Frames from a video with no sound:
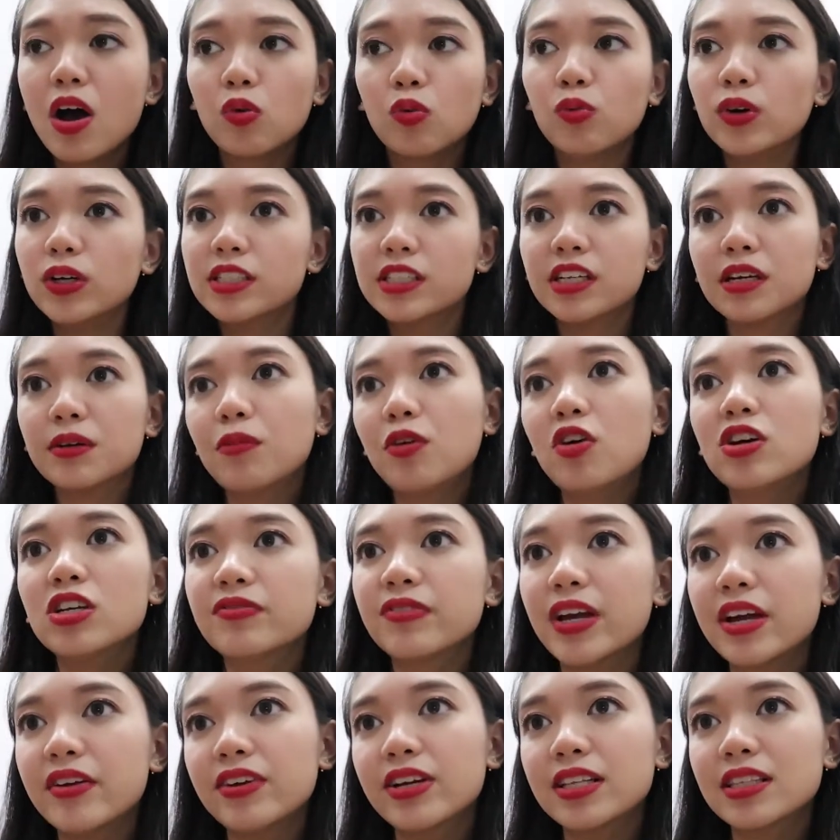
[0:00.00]
What's your most
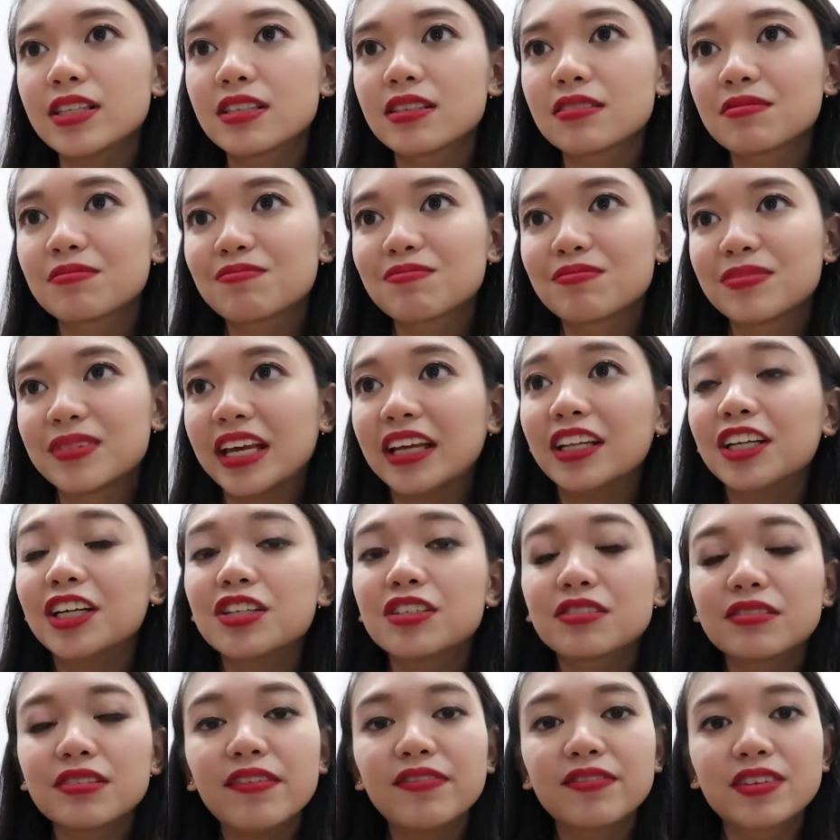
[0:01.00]
favorite Taylor
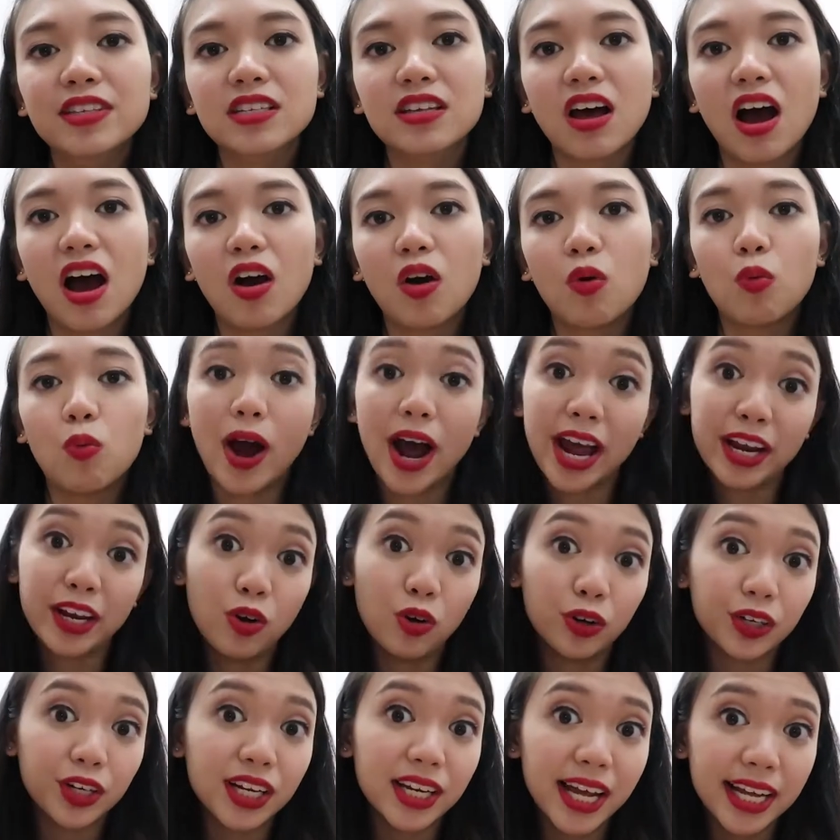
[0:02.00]
Swift song? Why
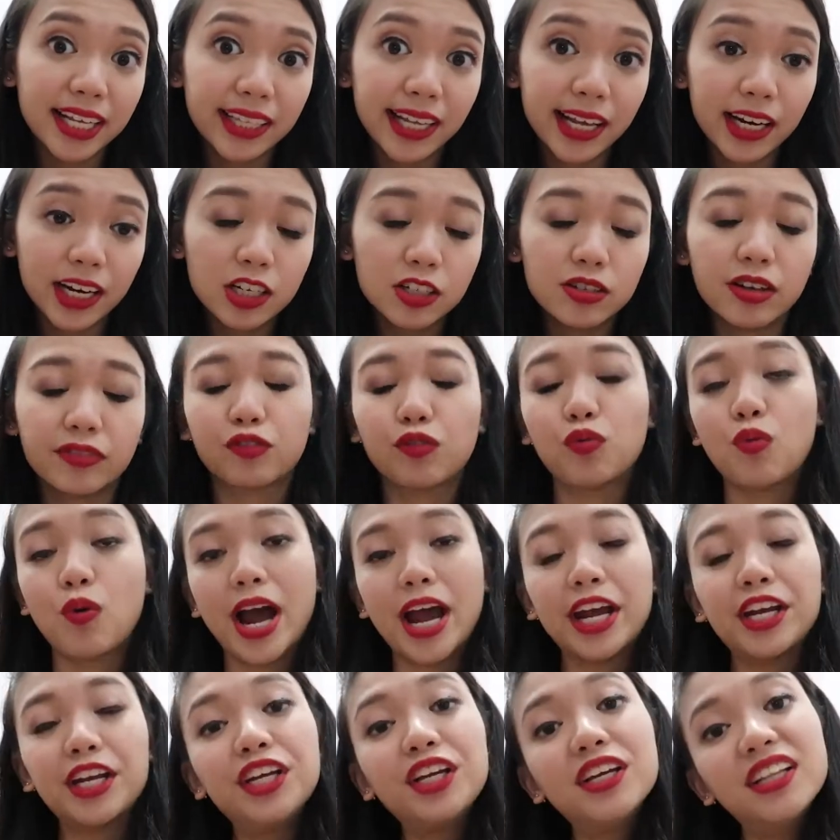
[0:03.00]
don't you like Taylor Swift?
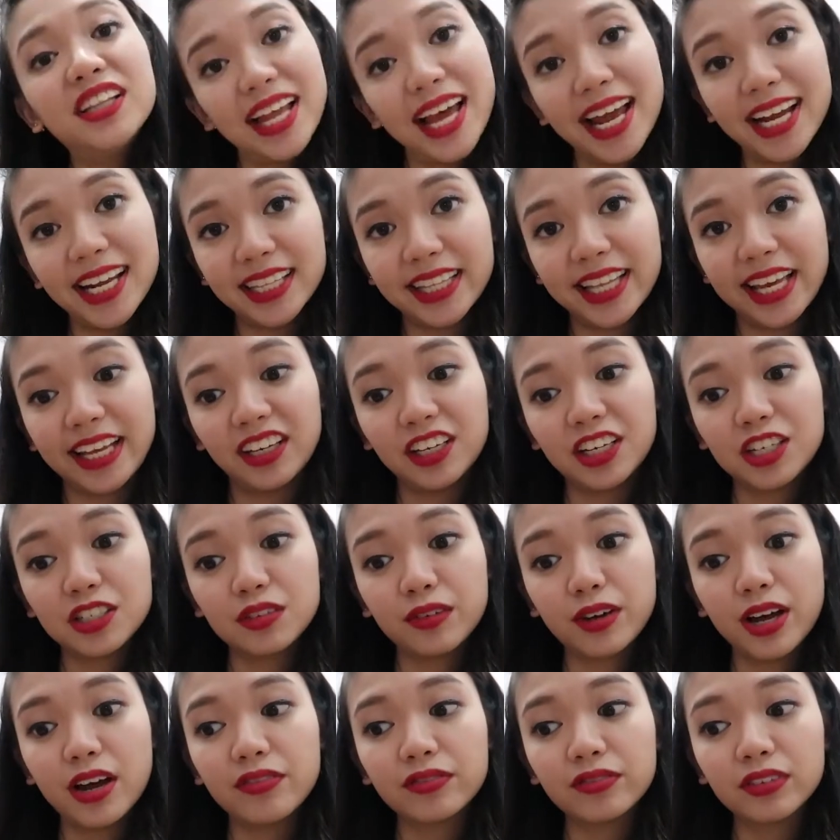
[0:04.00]
Why do you like Taylor
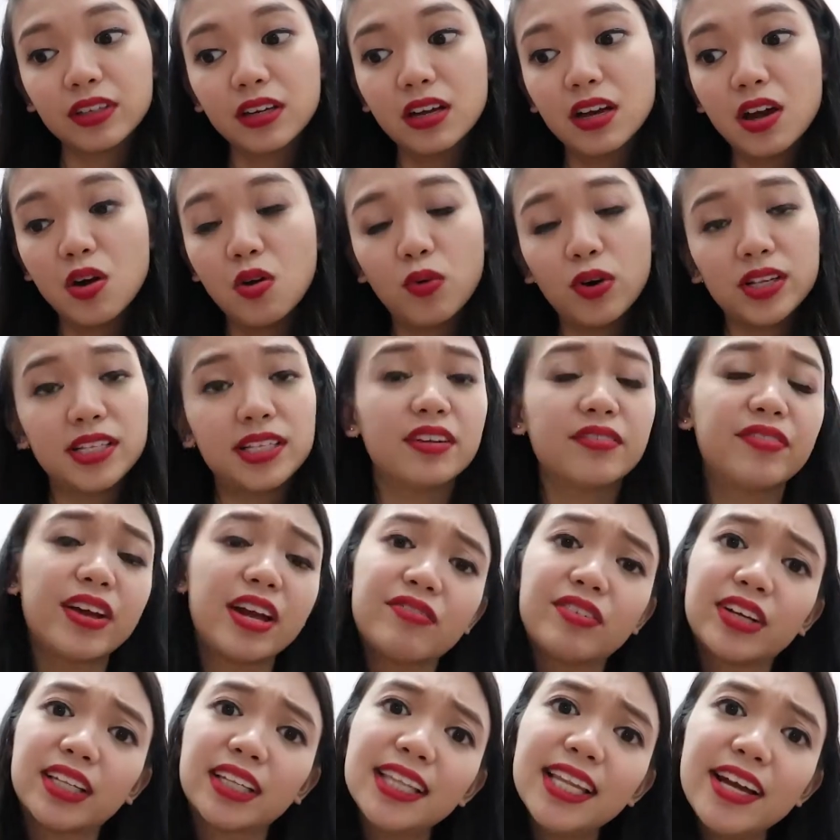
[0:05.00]
Swift? What's your
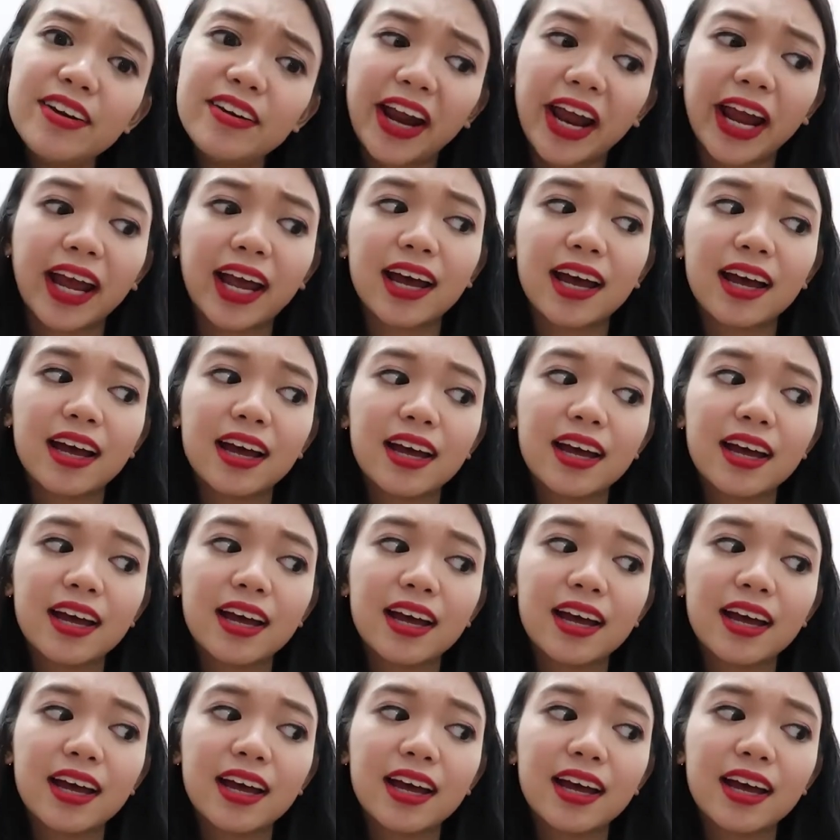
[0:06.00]
favorite lyric?